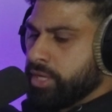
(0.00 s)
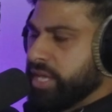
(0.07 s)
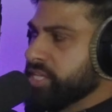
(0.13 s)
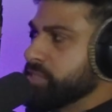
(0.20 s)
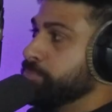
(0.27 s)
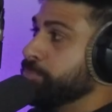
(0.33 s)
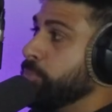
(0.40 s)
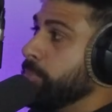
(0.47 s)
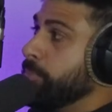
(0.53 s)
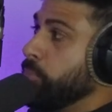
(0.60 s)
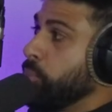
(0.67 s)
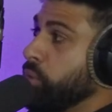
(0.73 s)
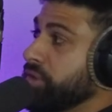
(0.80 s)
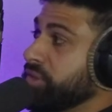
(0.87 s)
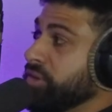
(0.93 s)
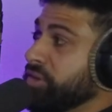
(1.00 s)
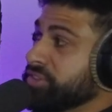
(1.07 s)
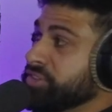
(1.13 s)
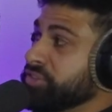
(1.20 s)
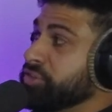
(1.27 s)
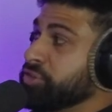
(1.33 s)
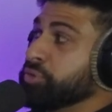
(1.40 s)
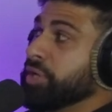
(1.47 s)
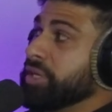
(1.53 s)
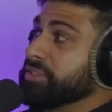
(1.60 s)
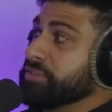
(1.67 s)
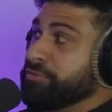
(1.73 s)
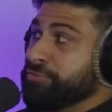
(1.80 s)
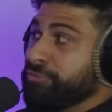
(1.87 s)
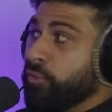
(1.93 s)
And he's worked there since
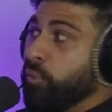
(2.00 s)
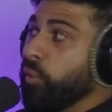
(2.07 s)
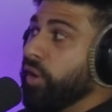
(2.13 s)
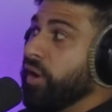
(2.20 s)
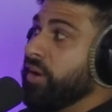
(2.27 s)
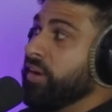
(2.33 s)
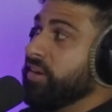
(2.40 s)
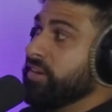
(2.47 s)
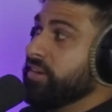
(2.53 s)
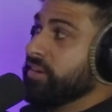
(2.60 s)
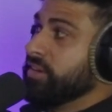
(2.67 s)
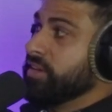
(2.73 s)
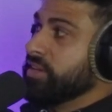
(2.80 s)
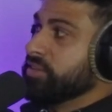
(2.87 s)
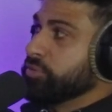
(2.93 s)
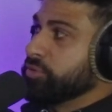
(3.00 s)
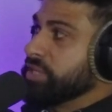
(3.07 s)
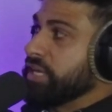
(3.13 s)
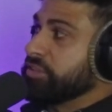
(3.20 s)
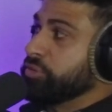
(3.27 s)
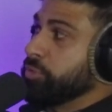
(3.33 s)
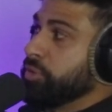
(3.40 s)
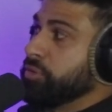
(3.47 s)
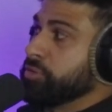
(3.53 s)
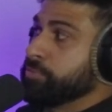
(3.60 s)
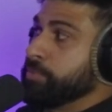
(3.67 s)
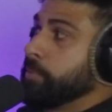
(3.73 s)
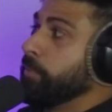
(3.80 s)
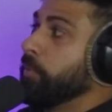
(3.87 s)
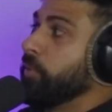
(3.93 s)
2004. So he's actually one of those
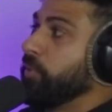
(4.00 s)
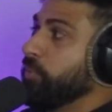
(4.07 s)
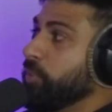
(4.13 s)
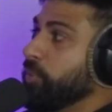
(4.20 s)
people,